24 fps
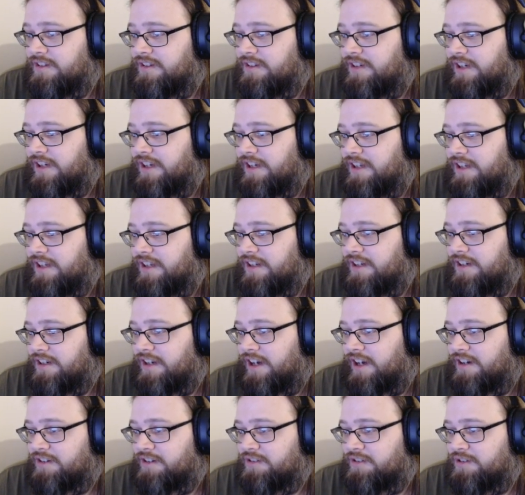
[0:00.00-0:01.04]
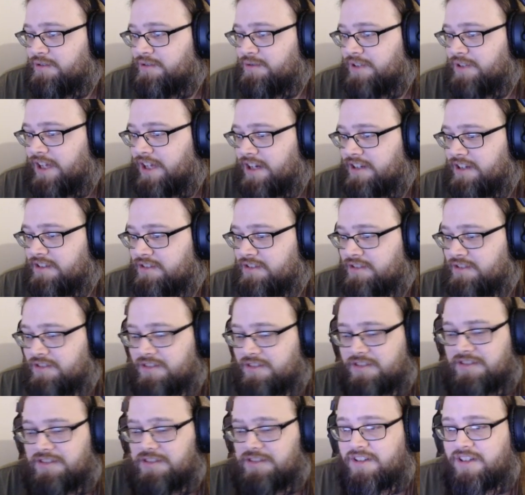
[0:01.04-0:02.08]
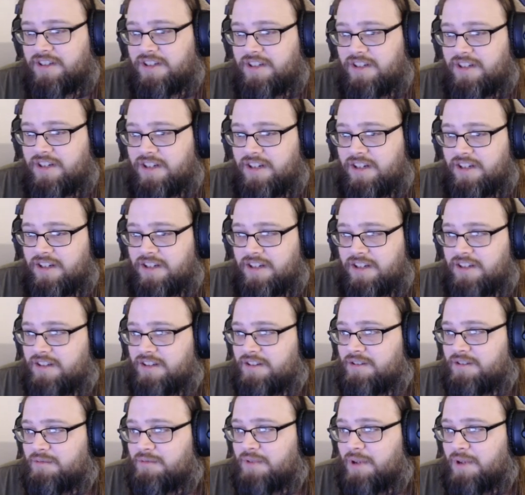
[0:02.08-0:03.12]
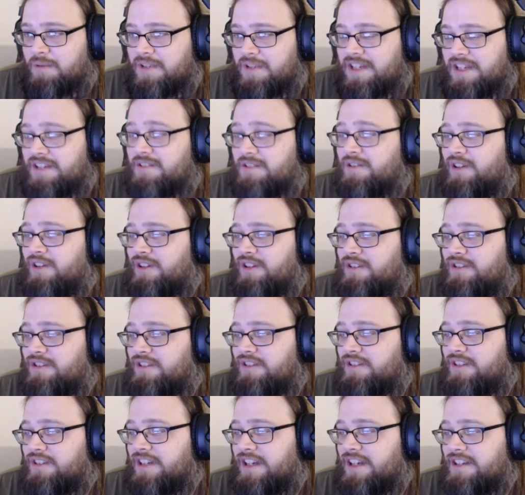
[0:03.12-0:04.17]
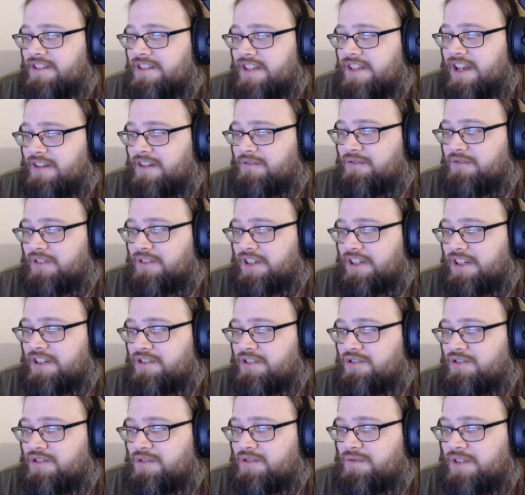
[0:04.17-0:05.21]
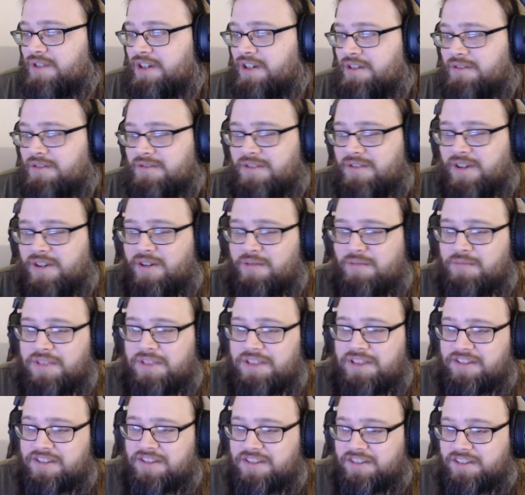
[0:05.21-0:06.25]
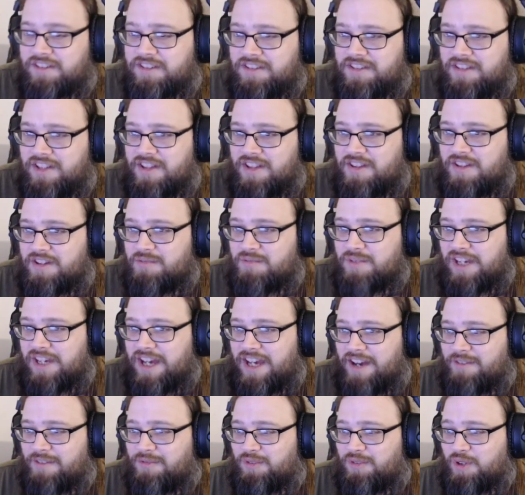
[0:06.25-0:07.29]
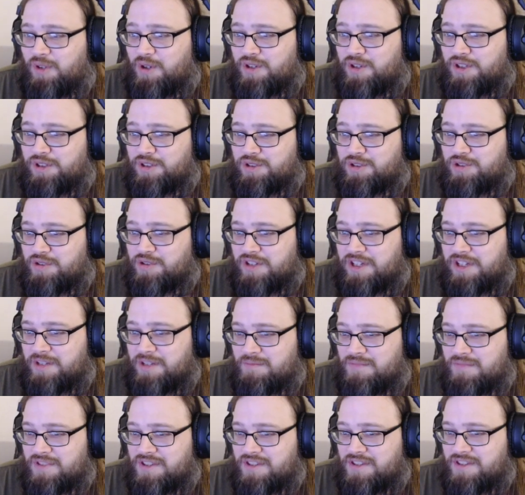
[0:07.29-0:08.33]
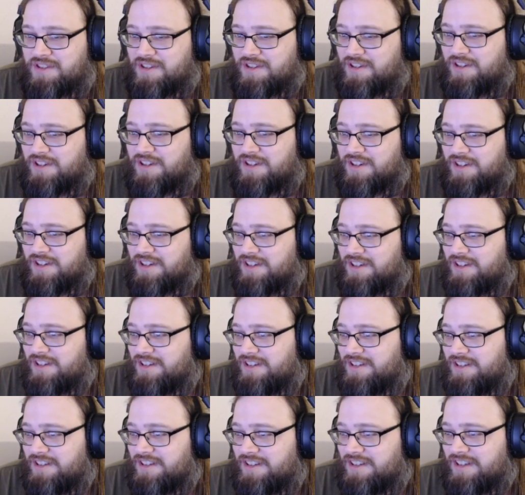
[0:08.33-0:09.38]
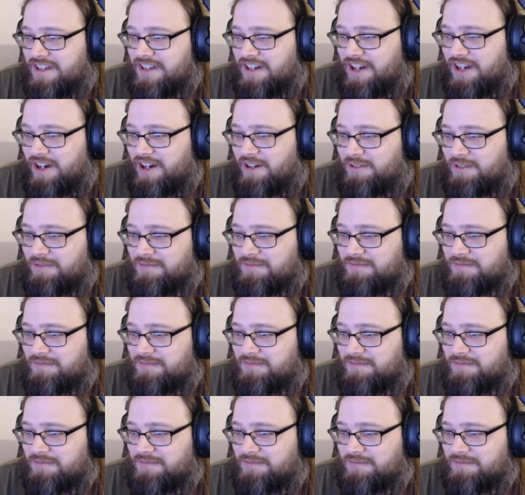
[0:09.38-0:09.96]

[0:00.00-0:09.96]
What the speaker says: and I don't know who that is. Maybe, is that frickin' Juno? Oh my goodness. Then we got Floral Dreams. You know,